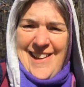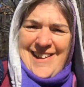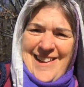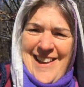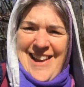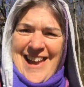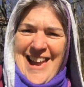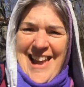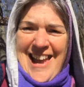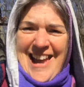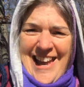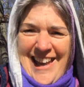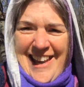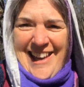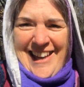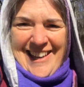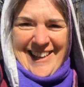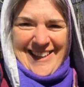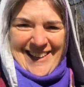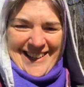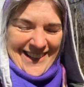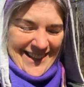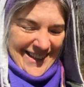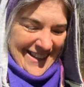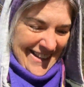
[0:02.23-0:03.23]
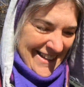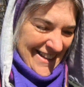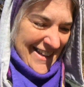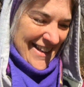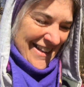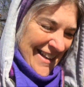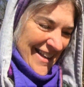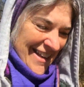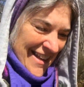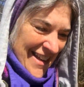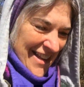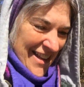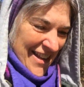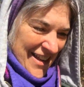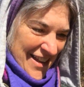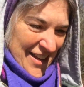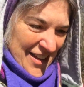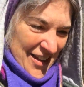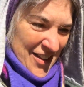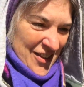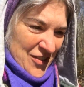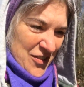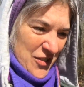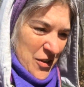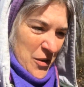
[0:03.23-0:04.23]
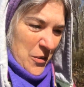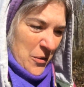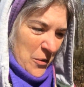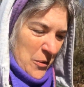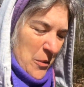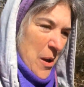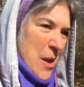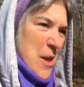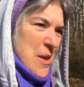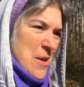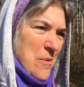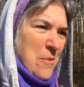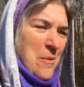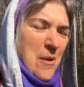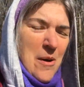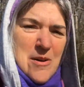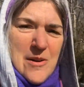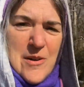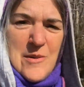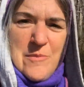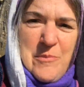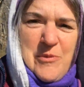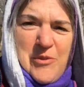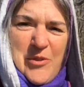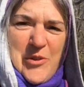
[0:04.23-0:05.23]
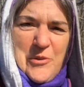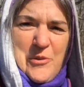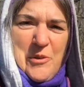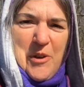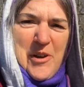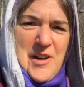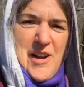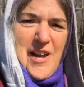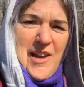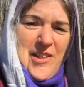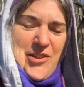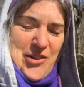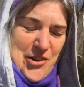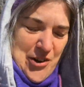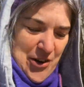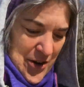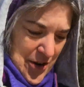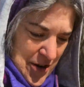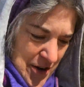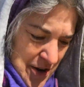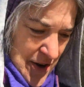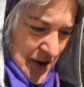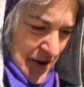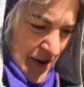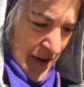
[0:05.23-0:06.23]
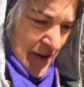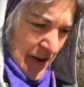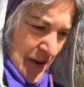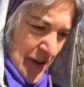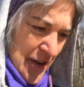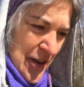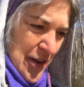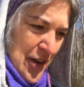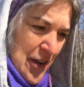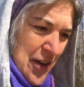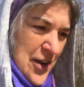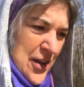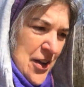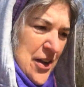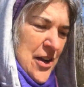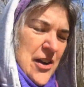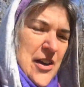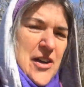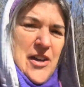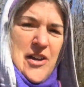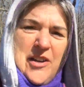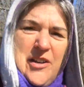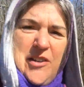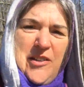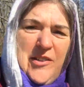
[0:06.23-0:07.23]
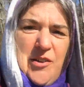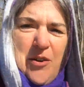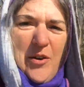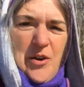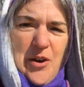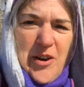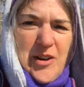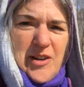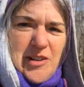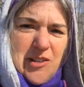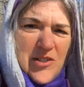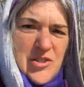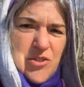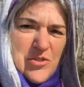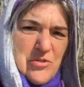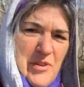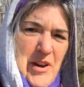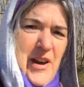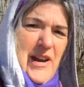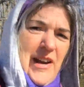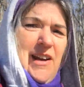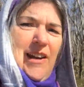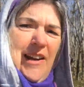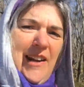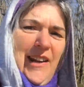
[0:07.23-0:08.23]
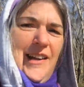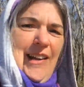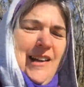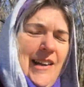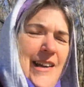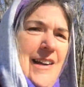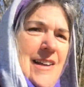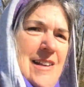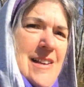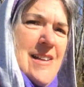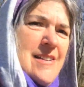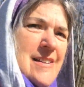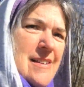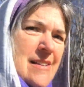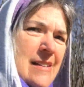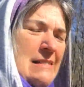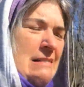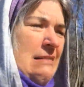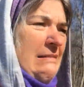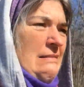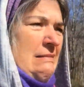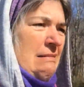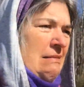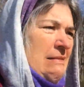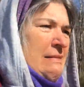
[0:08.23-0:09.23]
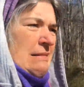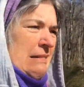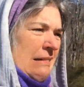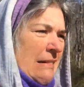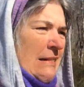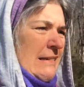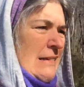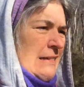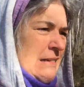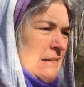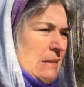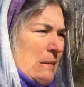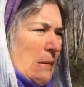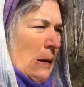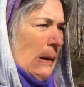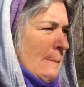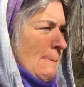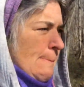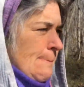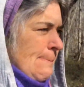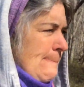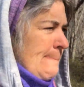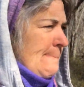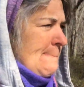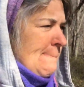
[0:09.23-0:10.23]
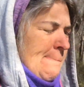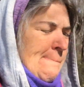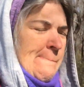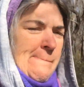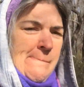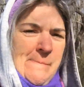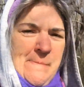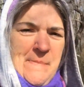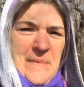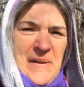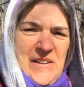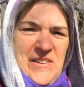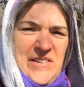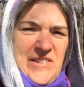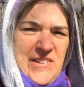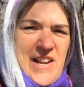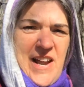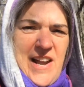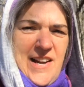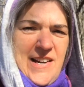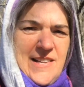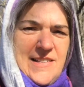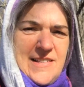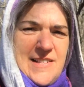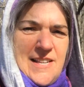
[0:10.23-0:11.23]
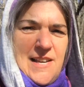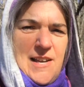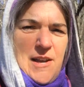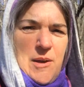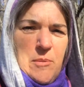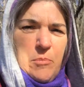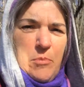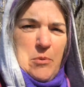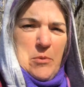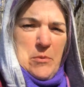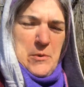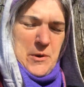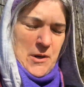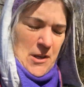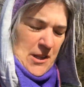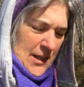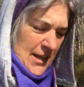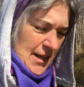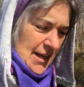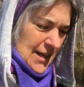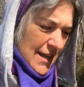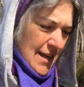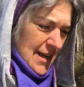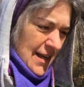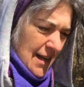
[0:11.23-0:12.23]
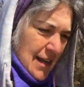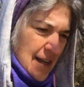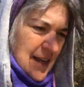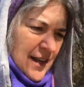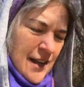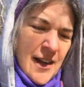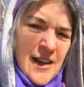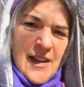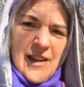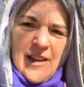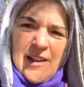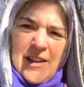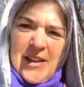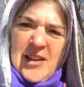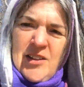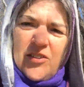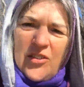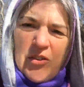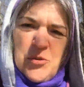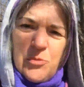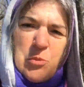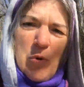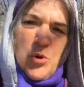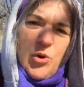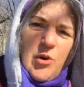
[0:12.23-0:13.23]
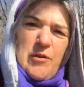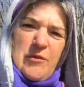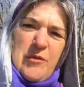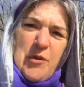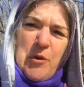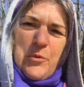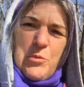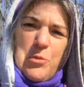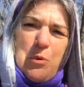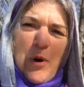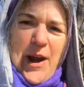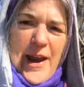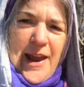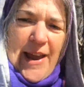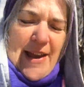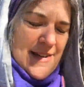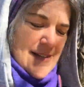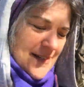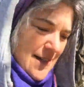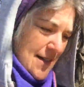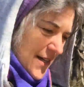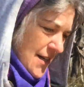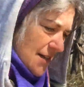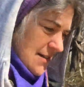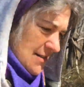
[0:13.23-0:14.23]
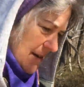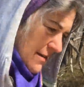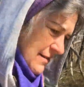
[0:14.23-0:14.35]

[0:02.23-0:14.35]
Hey, so welcome to another dog training. It's not a tip really, it's more of a rant,